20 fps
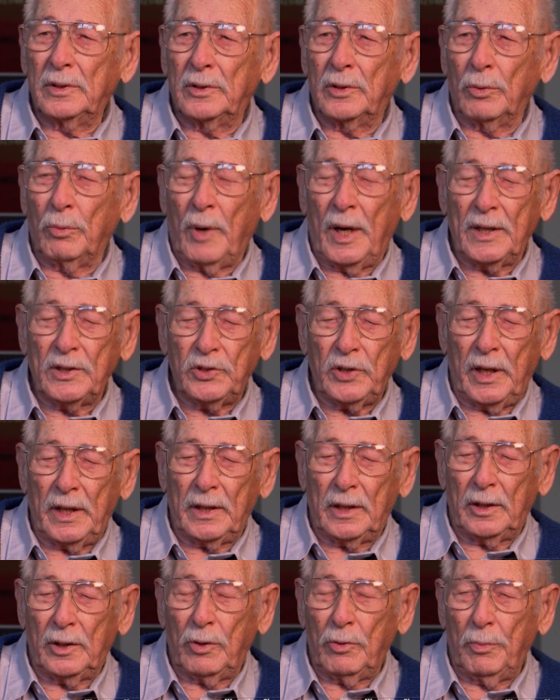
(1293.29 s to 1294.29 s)
to watch
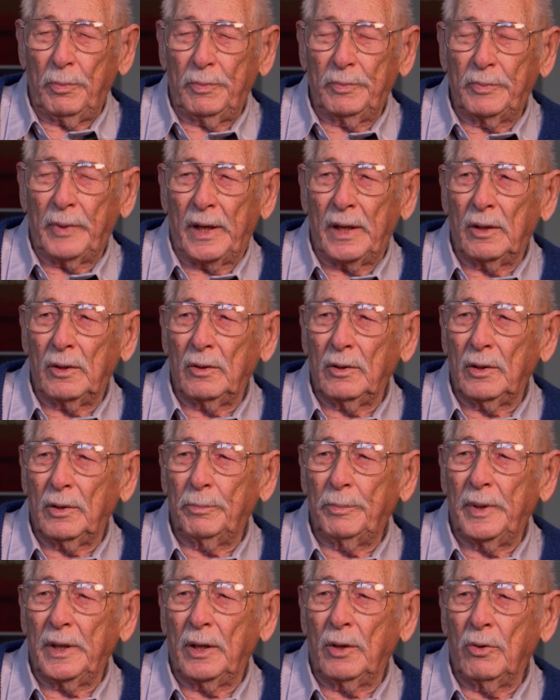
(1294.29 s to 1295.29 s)
antelope,
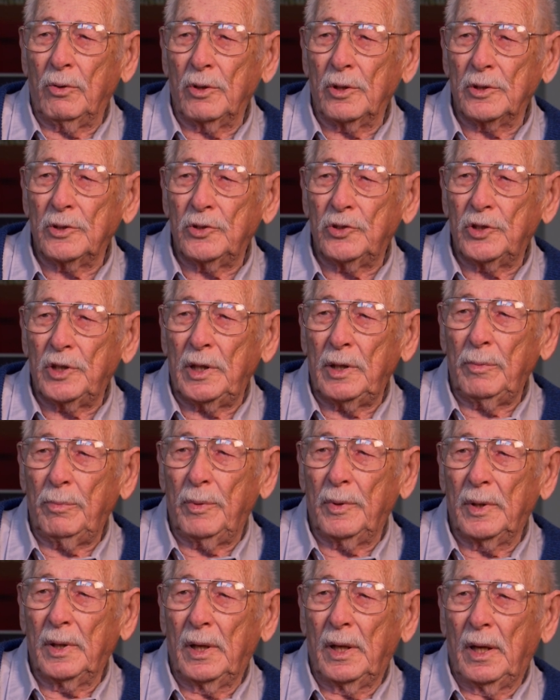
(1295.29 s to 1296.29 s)
elk, bighorn sheep,
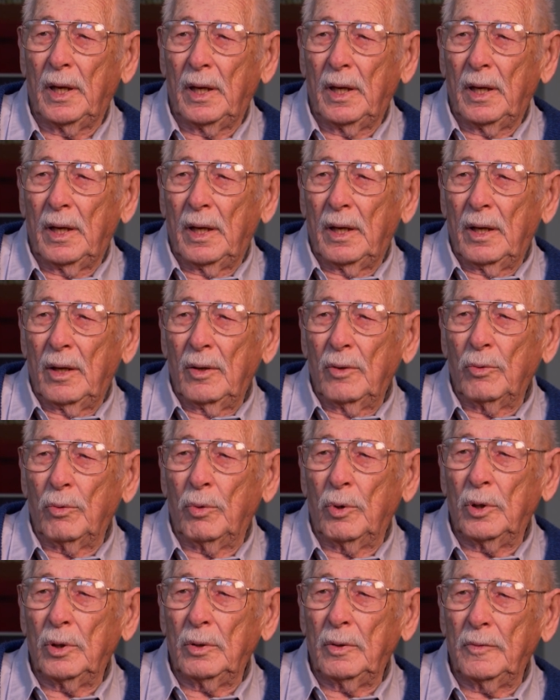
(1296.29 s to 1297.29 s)

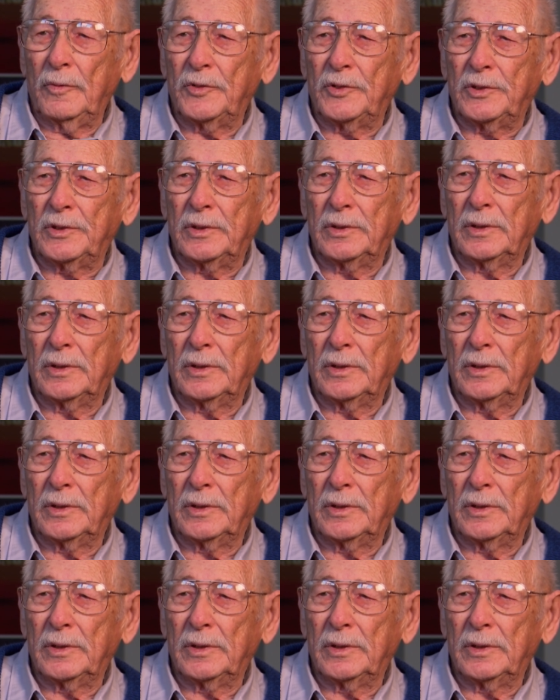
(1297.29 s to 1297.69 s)
wolves,